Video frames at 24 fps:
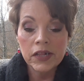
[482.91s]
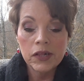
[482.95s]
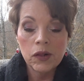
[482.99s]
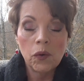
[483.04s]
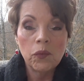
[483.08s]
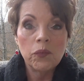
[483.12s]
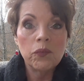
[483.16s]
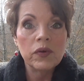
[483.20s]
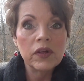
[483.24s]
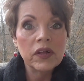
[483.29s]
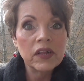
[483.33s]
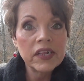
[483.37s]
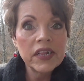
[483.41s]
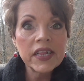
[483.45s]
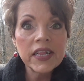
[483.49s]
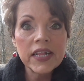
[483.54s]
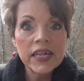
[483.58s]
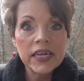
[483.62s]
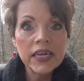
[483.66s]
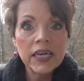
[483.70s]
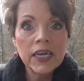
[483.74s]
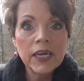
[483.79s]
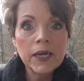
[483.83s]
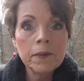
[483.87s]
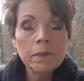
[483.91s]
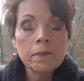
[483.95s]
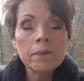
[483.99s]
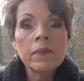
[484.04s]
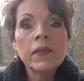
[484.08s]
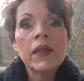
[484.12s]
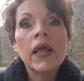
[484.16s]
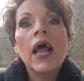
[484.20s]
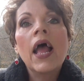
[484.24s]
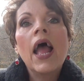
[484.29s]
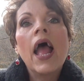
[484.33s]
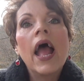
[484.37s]
So we'll see.
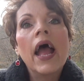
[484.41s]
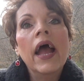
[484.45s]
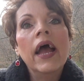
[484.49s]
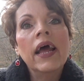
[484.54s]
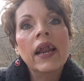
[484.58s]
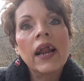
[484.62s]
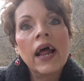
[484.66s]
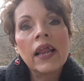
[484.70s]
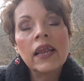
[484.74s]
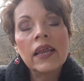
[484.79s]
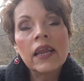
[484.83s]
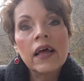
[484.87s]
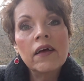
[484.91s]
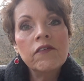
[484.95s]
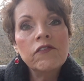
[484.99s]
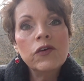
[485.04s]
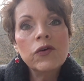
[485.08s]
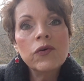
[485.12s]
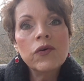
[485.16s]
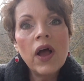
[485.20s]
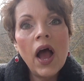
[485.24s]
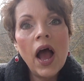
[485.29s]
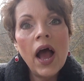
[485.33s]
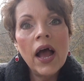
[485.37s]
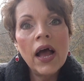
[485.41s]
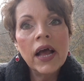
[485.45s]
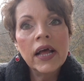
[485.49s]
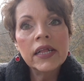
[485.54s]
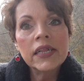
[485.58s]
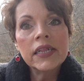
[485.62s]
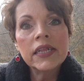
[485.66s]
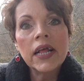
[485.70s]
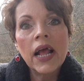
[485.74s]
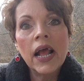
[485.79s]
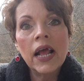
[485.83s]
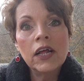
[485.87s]
And I love you
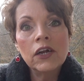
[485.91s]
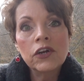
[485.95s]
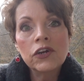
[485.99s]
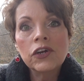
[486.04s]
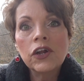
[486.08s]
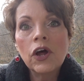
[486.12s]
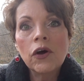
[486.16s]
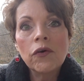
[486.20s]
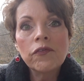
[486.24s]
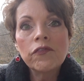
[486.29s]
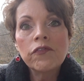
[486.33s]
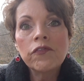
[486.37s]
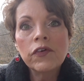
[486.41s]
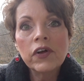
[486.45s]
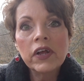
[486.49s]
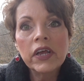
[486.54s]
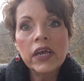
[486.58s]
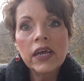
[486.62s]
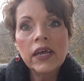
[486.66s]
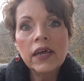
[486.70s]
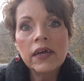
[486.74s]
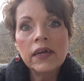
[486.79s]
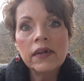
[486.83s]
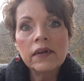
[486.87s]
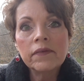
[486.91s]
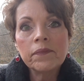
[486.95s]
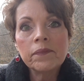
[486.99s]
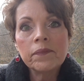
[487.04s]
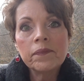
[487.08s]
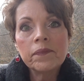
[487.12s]
guys. And don't forget,